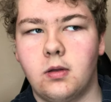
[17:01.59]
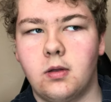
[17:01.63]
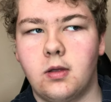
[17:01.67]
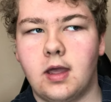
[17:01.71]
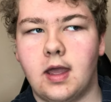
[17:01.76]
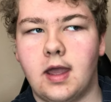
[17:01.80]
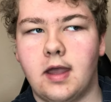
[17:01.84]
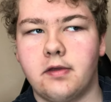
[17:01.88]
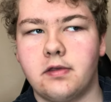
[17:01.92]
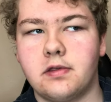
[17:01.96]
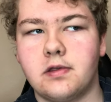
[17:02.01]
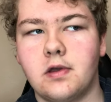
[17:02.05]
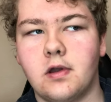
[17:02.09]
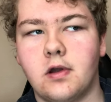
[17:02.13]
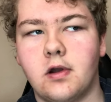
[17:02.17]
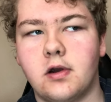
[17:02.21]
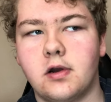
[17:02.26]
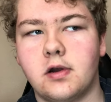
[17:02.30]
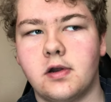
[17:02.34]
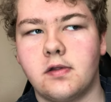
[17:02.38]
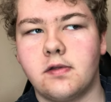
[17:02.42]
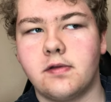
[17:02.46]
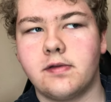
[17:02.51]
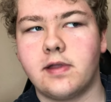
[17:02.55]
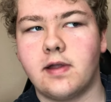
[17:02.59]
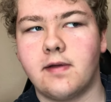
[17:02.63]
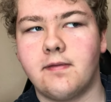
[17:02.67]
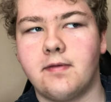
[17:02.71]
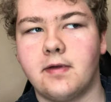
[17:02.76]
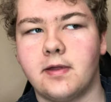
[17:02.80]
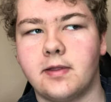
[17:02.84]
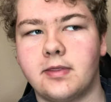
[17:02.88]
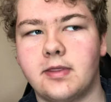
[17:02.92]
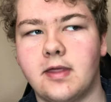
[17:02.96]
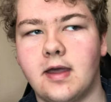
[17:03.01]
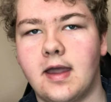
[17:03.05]
Asgard and stuff
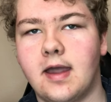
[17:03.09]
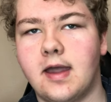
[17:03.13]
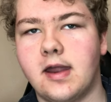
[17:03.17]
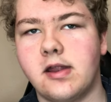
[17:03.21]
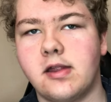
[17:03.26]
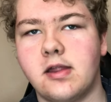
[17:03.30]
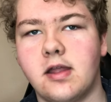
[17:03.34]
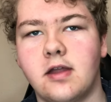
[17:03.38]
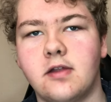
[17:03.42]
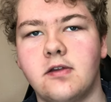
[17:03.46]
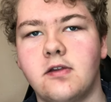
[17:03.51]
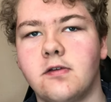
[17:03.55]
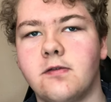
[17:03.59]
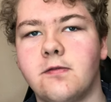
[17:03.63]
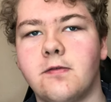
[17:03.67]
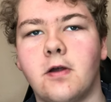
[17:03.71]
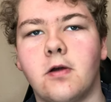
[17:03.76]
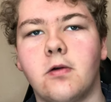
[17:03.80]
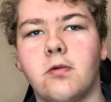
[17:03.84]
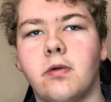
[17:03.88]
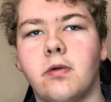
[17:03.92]
like that. And I just felt